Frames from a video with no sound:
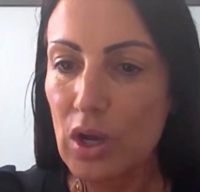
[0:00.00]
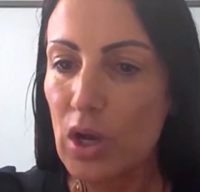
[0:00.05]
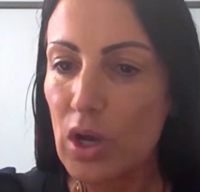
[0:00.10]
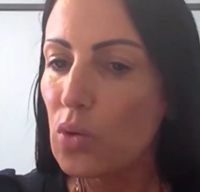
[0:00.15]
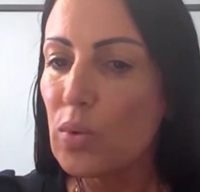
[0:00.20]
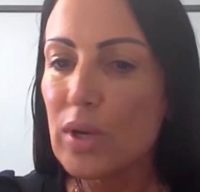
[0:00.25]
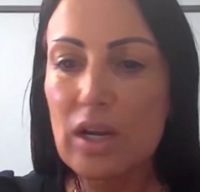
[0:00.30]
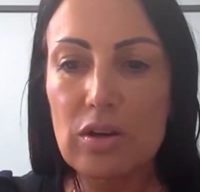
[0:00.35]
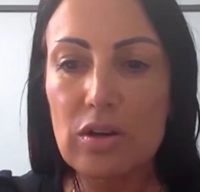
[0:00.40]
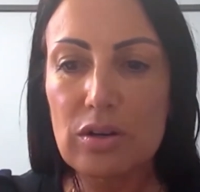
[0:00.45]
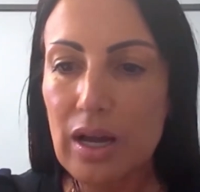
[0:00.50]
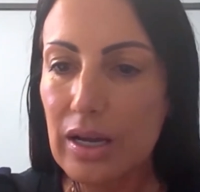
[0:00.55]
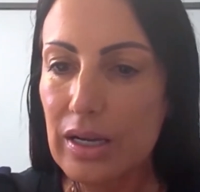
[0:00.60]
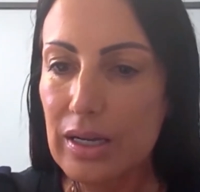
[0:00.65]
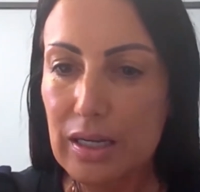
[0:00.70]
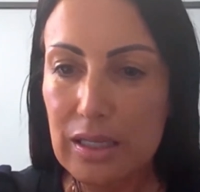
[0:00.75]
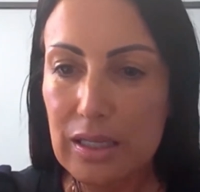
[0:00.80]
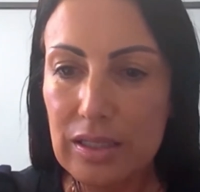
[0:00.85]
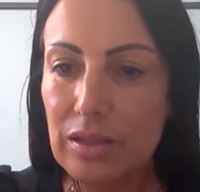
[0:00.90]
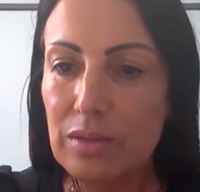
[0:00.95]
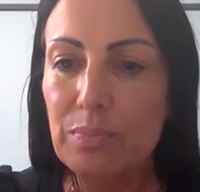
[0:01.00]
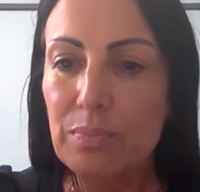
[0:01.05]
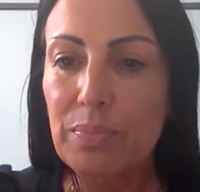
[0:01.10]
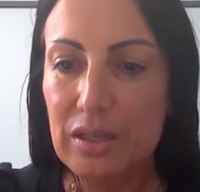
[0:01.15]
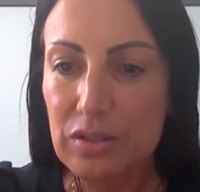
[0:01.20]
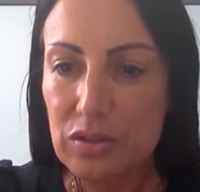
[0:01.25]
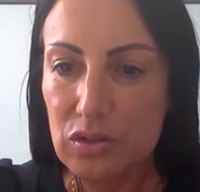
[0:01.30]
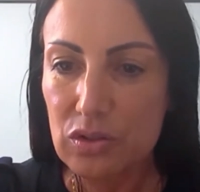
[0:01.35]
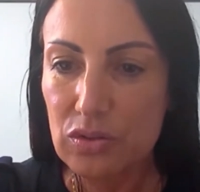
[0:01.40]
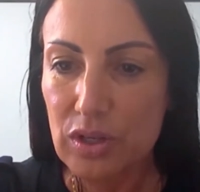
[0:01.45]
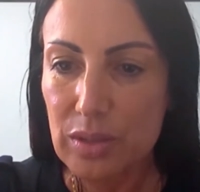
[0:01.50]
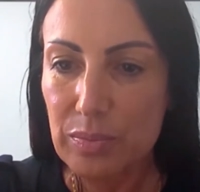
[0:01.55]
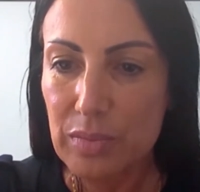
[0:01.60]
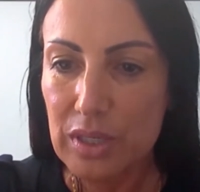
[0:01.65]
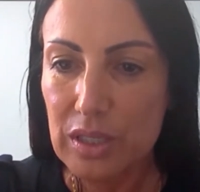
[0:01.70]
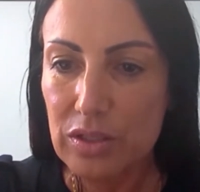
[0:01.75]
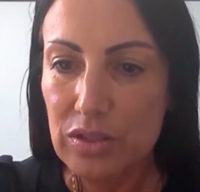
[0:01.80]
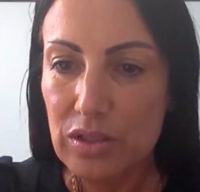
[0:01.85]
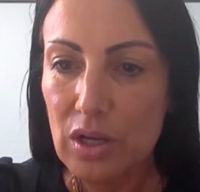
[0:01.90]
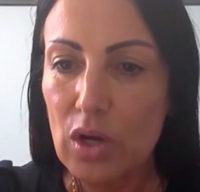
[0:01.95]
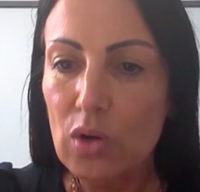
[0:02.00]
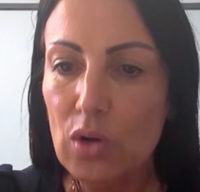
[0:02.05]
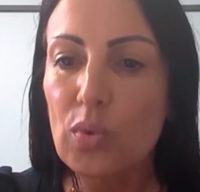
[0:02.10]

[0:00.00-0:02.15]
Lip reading: We are not getting the best treatments.